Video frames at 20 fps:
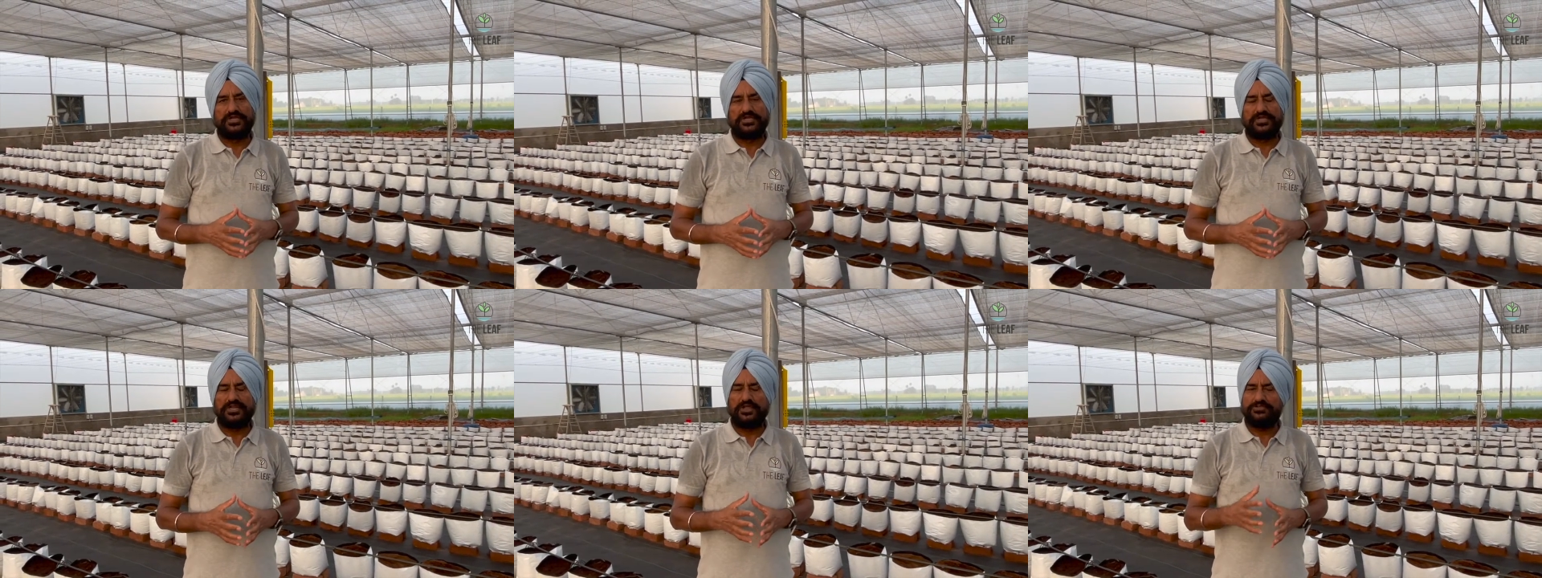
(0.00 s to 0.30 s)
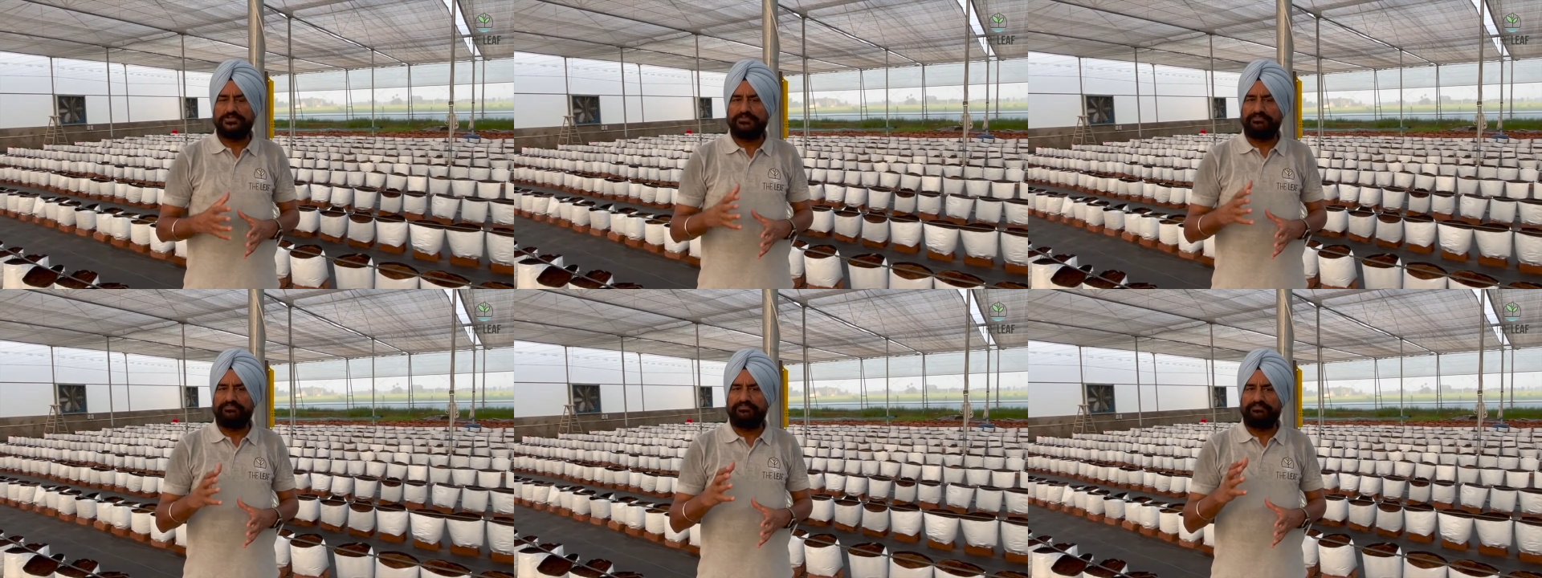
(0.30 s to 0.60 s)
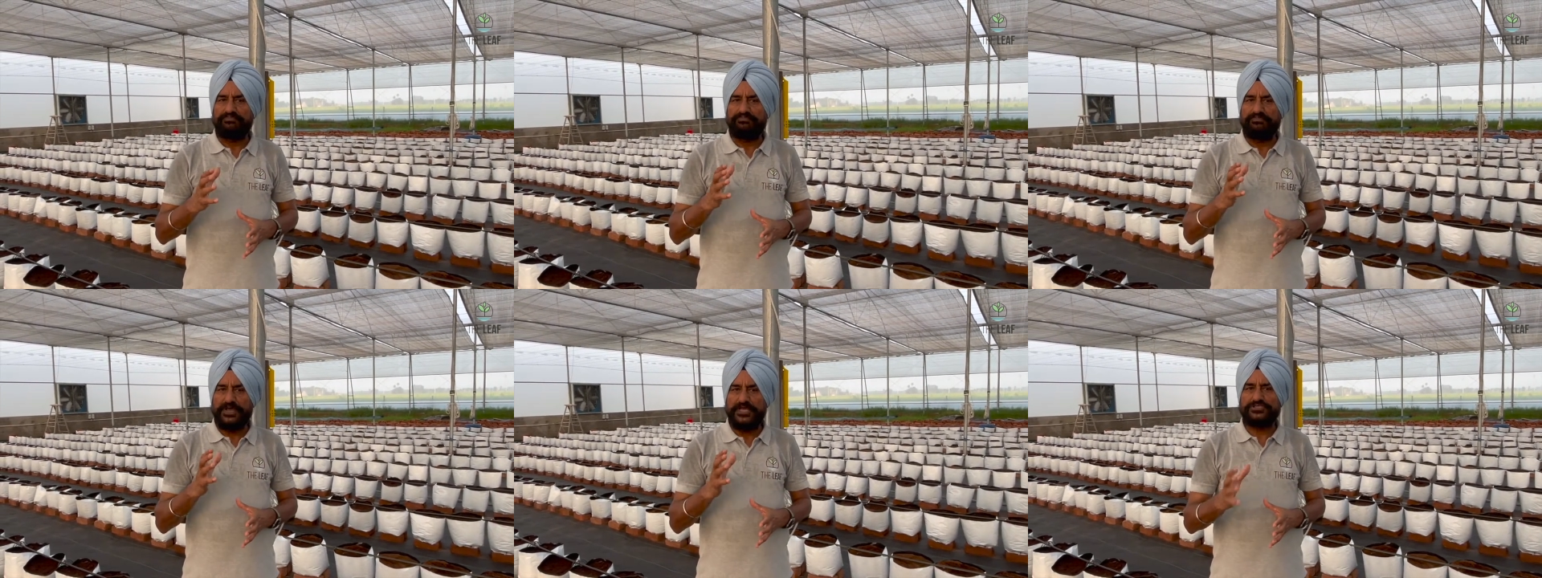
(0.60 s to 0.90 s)
Now, the
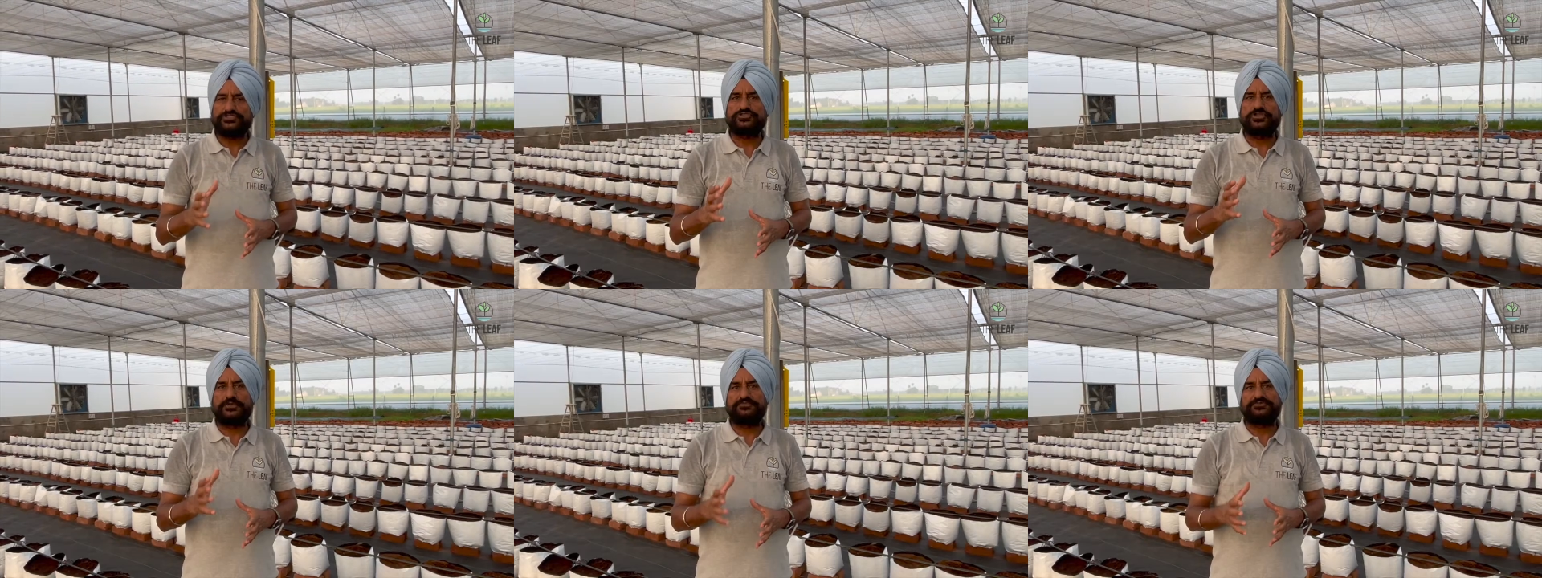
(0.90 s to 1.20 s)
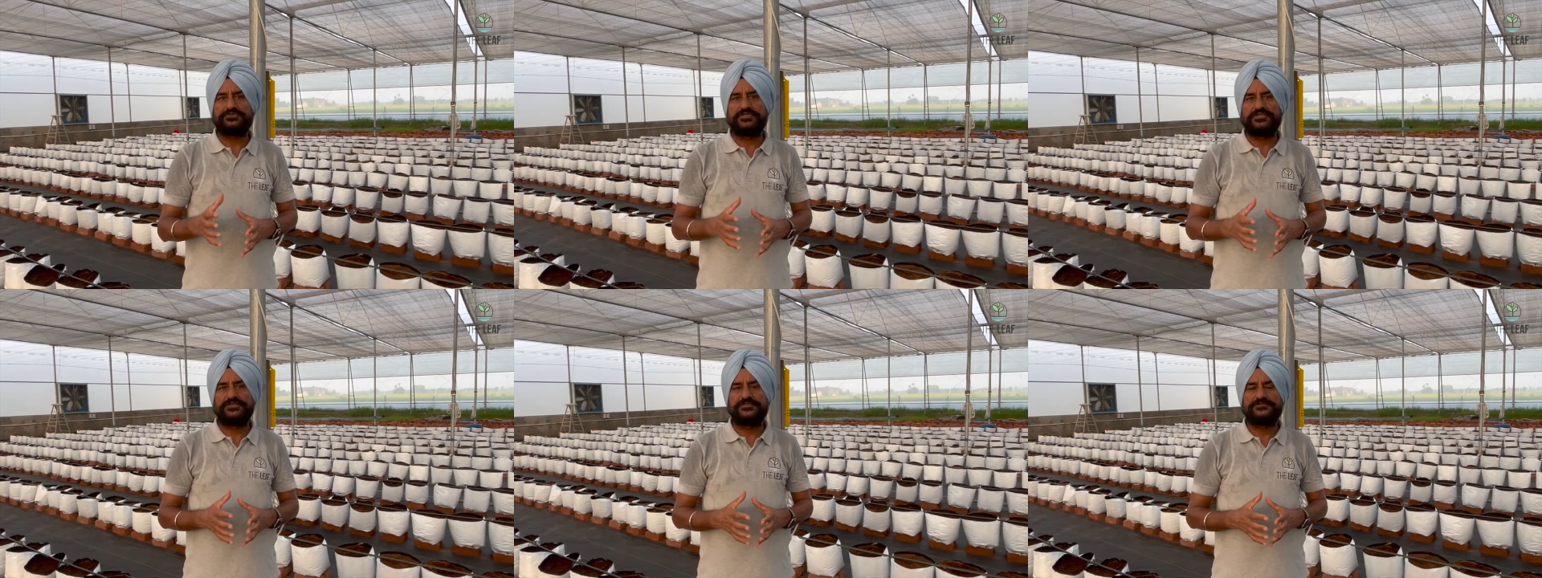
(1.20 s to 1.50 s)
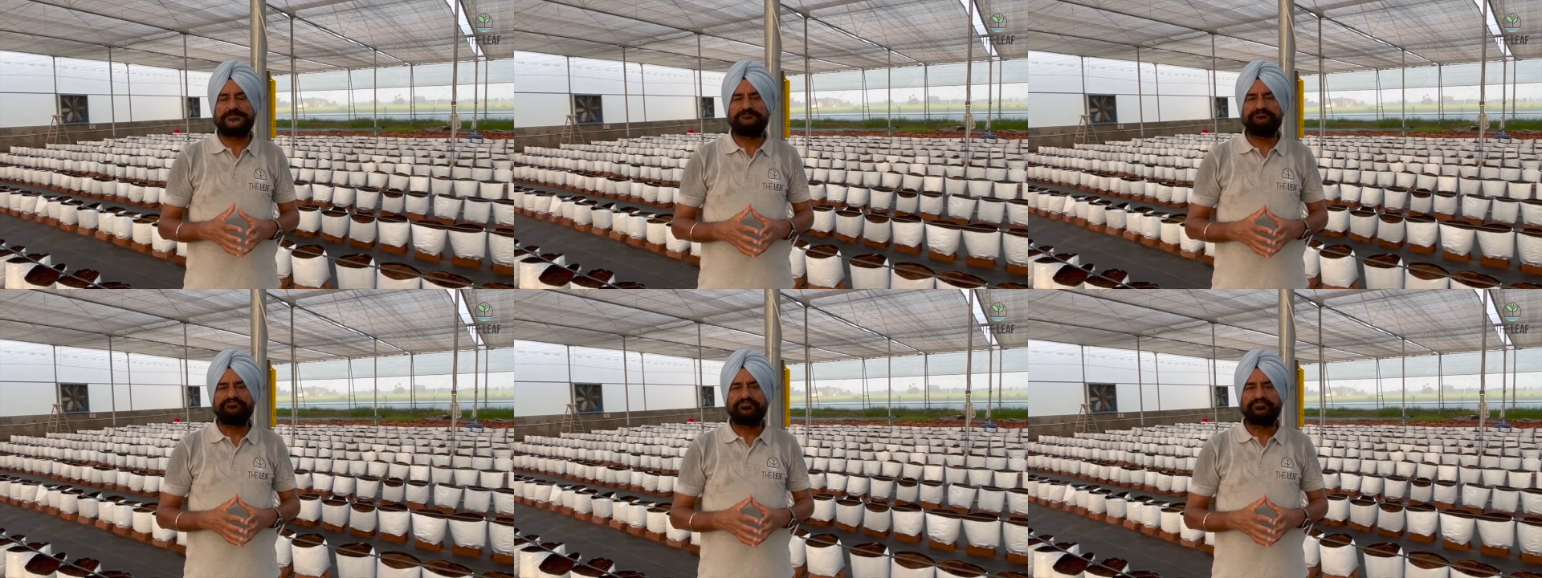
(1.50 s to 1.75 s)
best option is